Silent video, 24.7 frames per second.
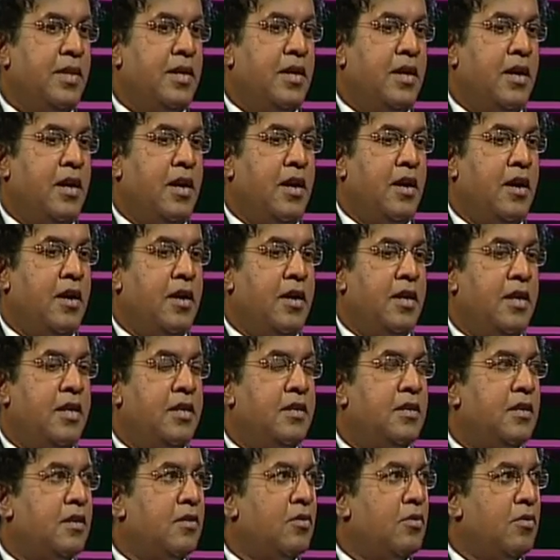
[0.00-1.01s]
It is
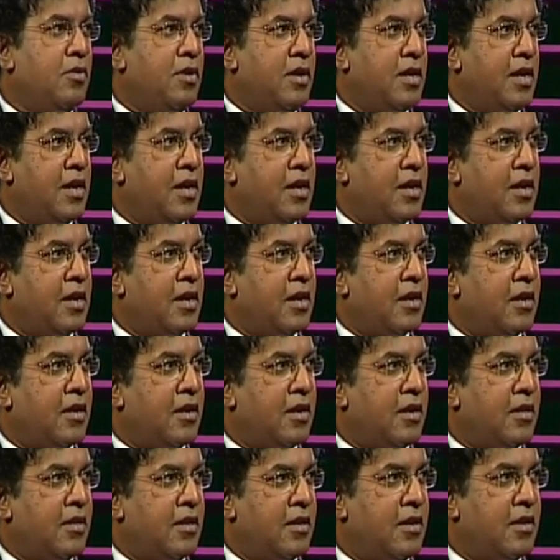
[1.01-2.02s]
a growing area,
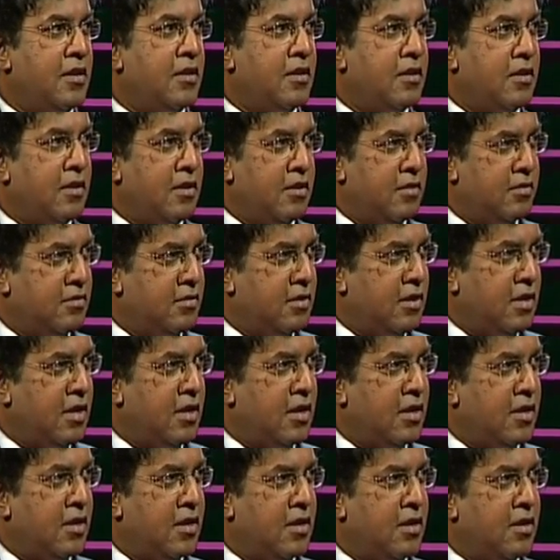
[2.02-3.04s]
I think, in Sri
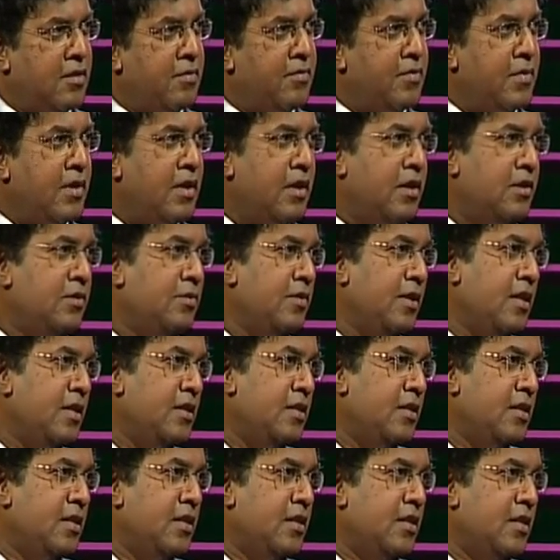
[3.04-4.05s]
Lanka as well as
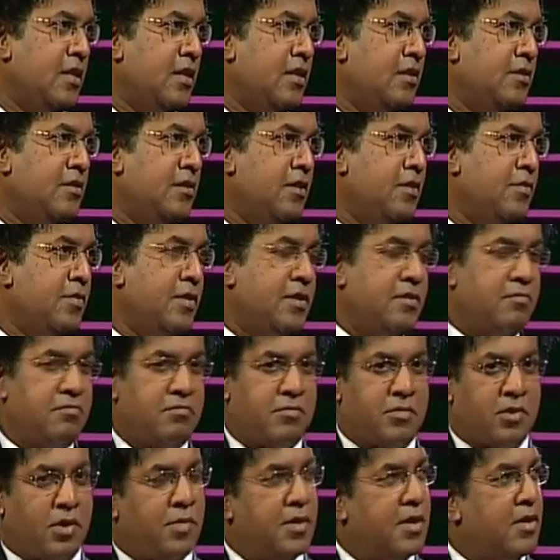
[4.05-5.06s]
in other countries, but
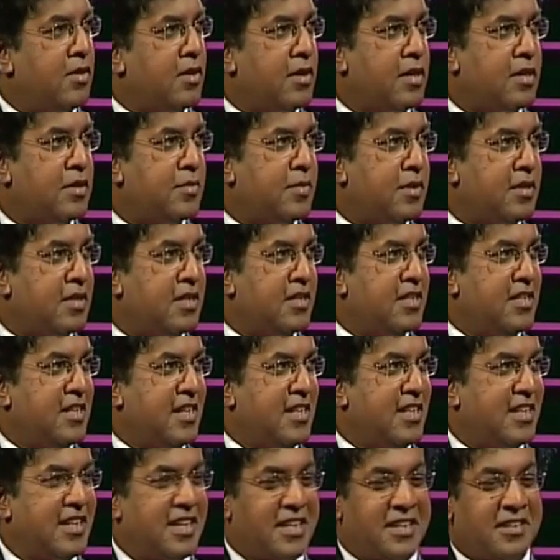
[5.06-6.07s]
probably not as much as in
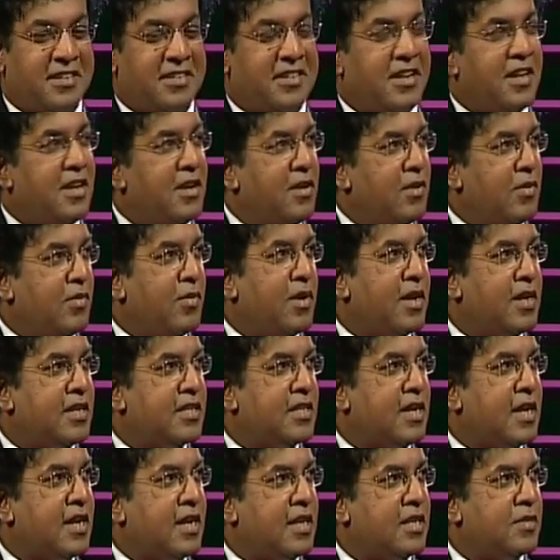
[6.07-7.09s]
other countries. What
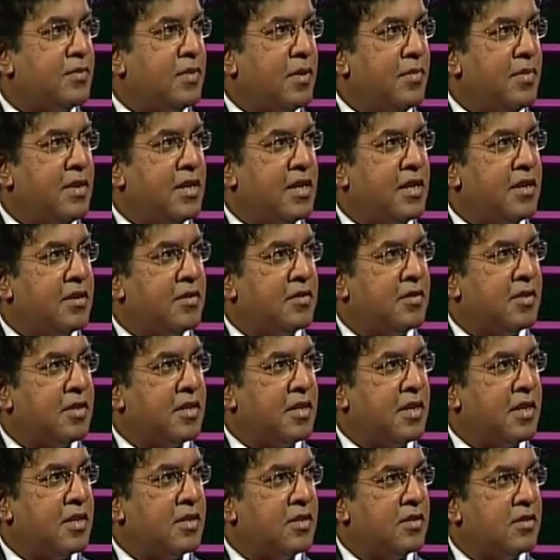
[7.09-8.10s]
exactly is public interest
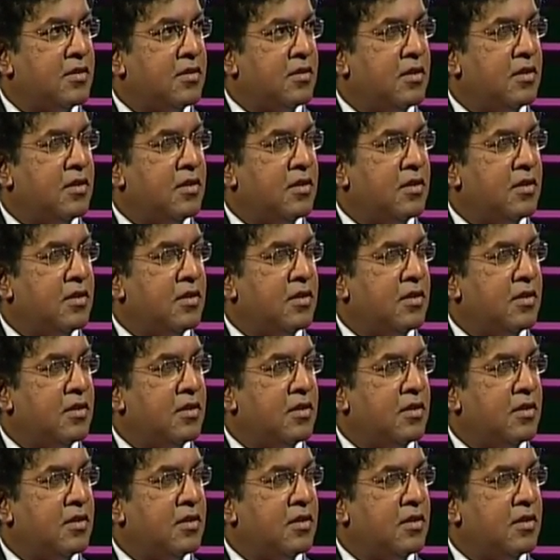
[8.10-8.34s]
litigation?